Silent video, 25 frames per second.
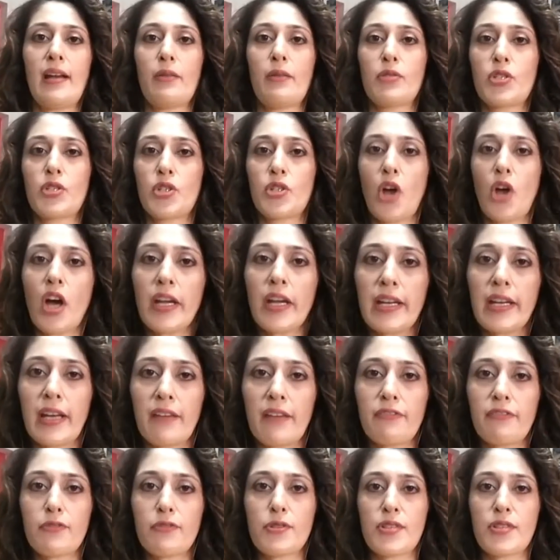I was strong
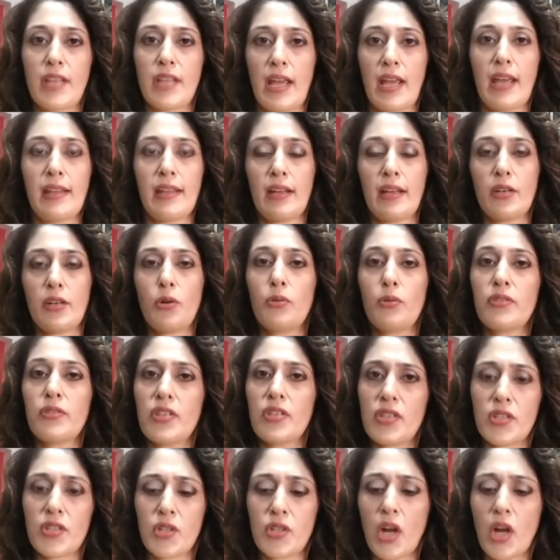enough to say that, no,
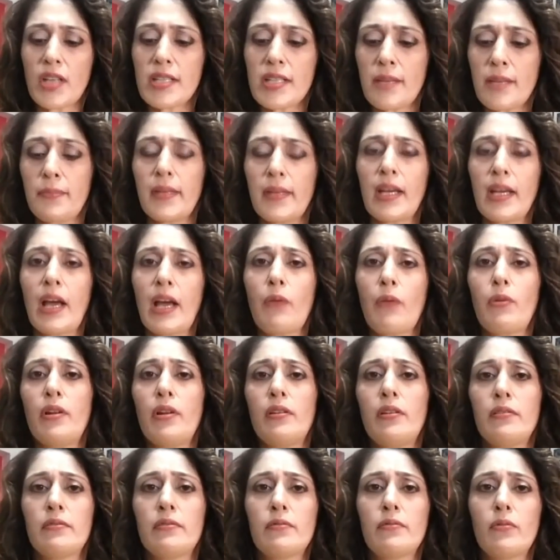this is not something I
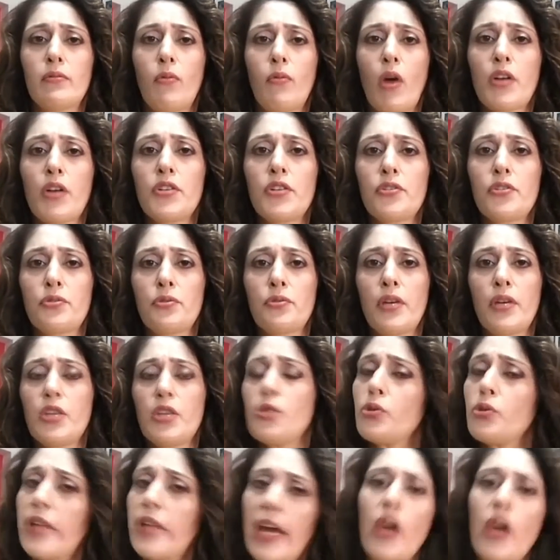will want to do, and
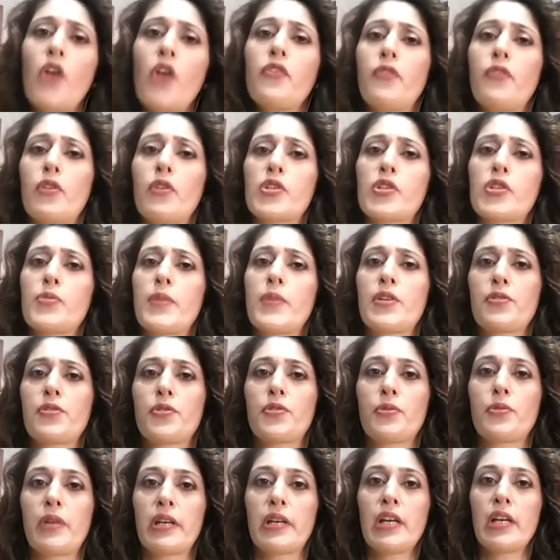you cannot force me to
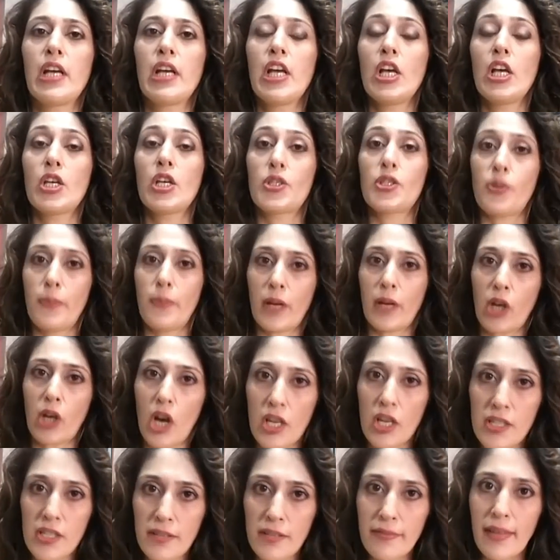do it. So
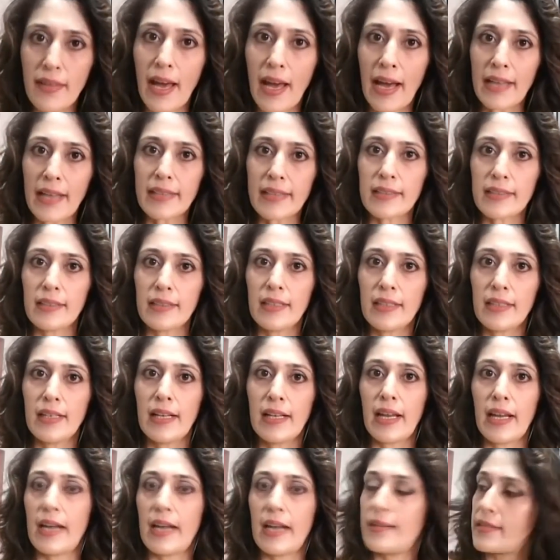because of that,
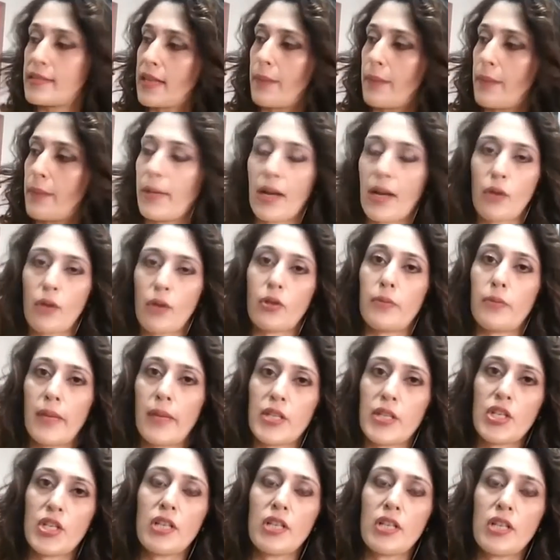it is coming out on my
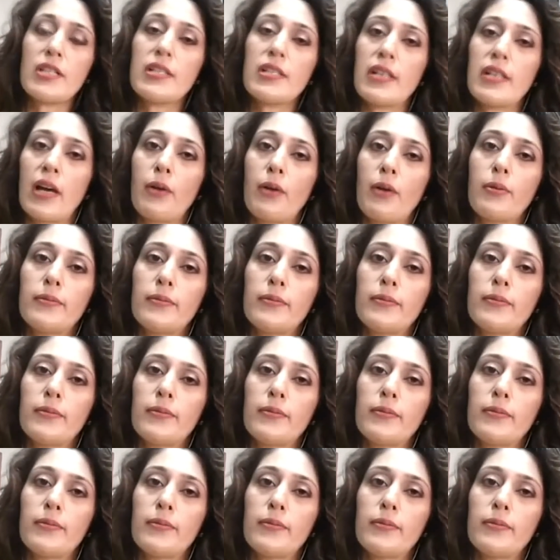children now.